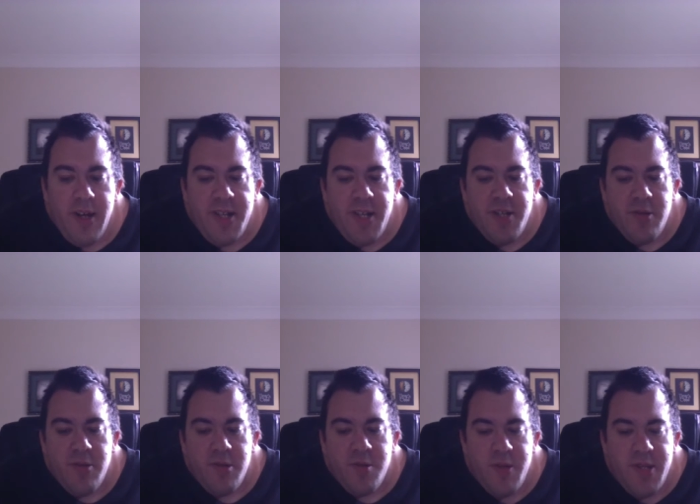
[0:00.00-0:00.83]

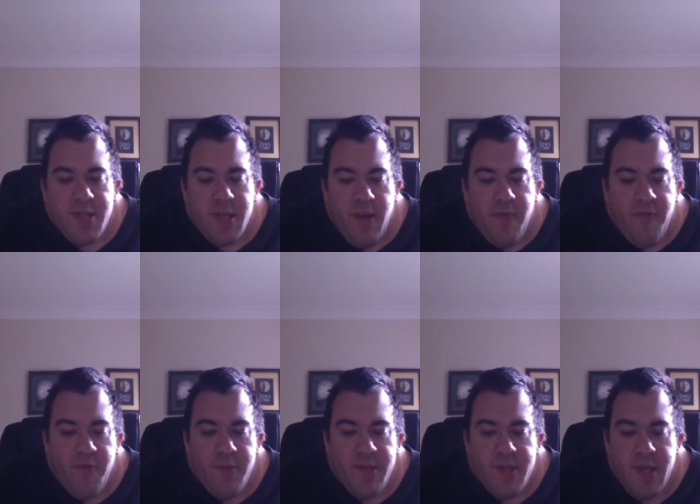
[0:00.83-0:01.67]
identical twins come
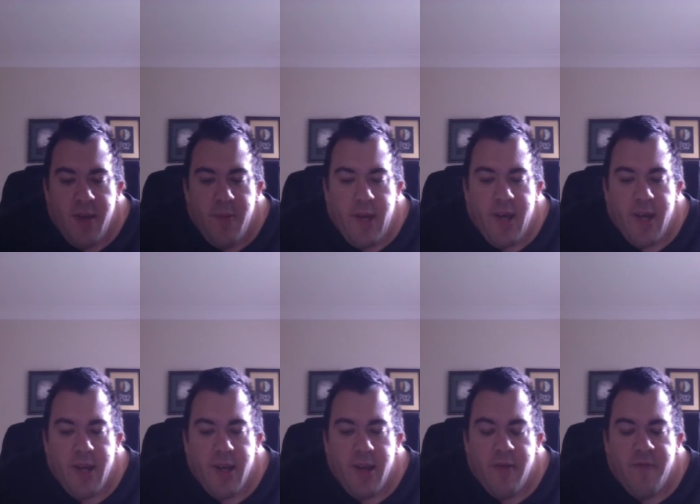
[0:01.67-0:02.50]
from the same egg
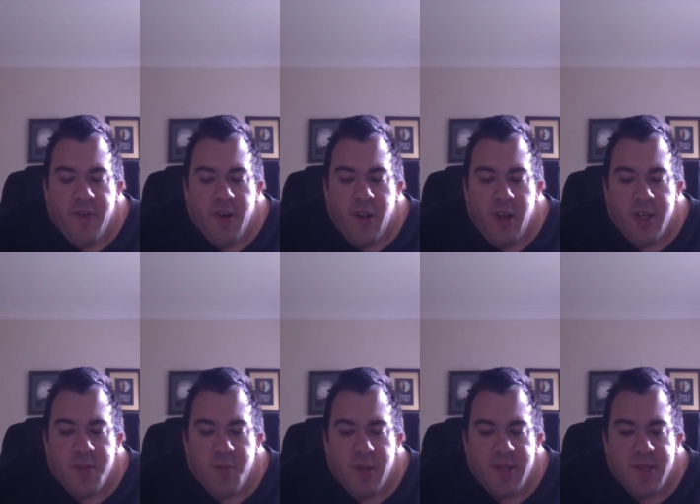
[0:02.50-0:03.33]
and are
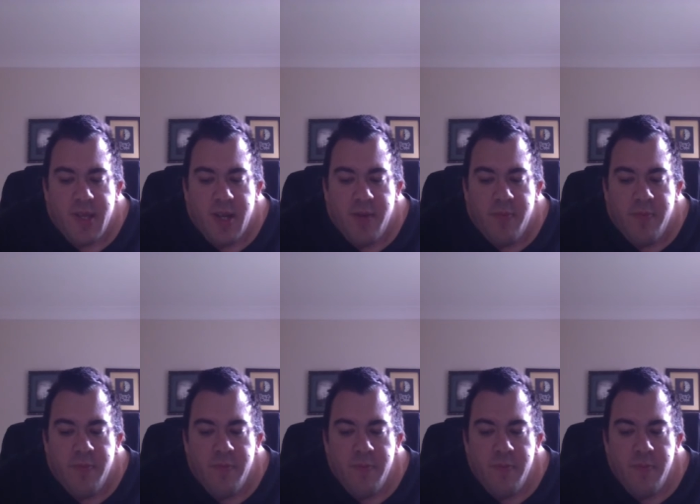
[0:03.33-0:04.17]
fertilized by the same
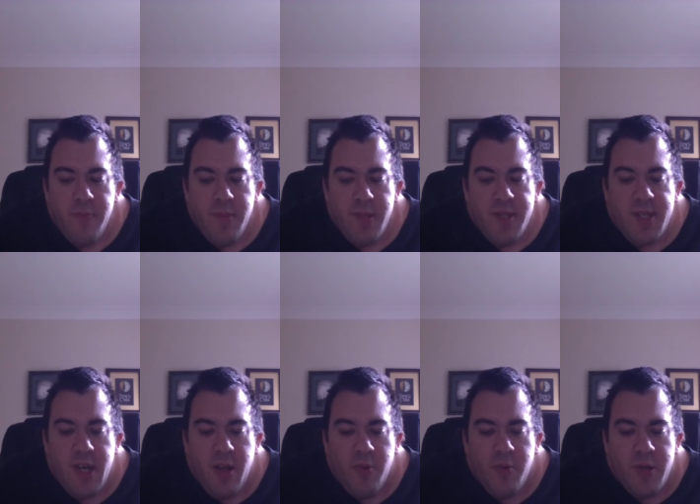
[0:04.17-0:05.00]

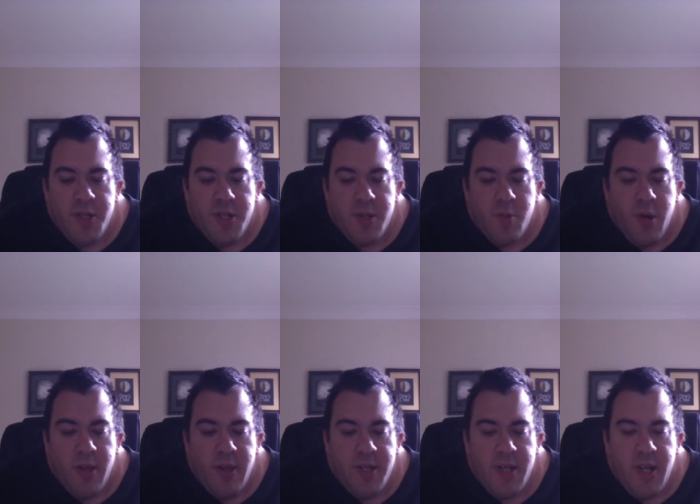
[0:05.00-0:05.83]
cell, which is why
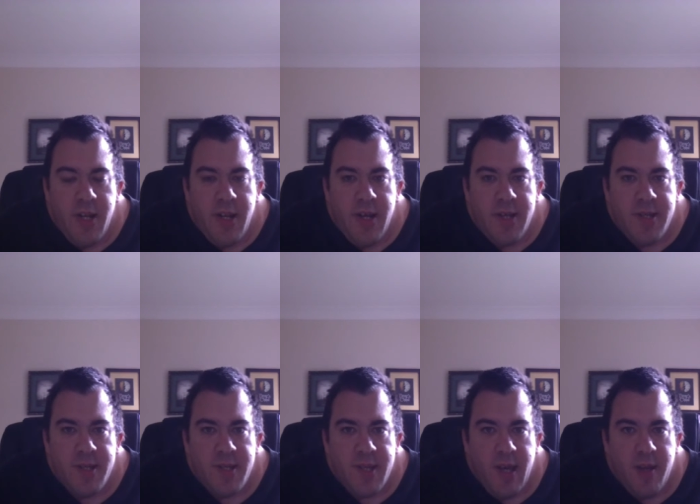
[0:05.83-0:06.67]
their DNA is
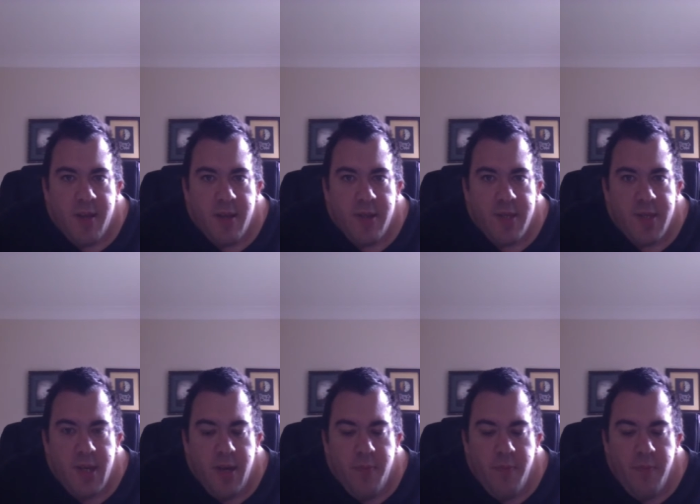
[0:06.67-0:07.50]
exactly the
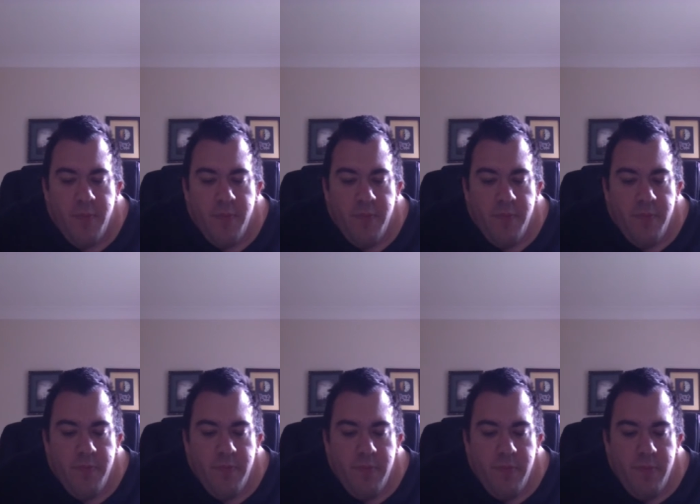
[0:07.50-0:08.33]
same.
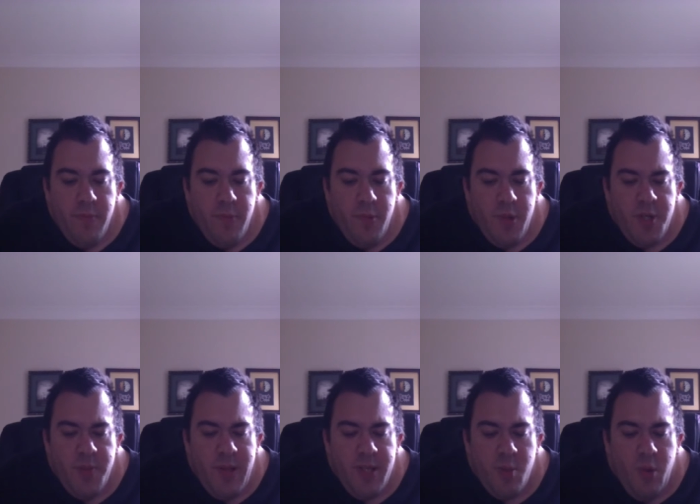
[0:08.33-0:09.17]
Which
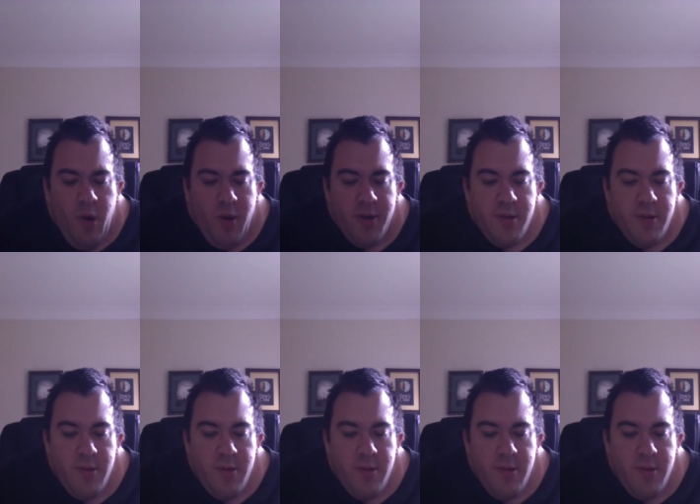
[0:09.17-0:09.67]
means what?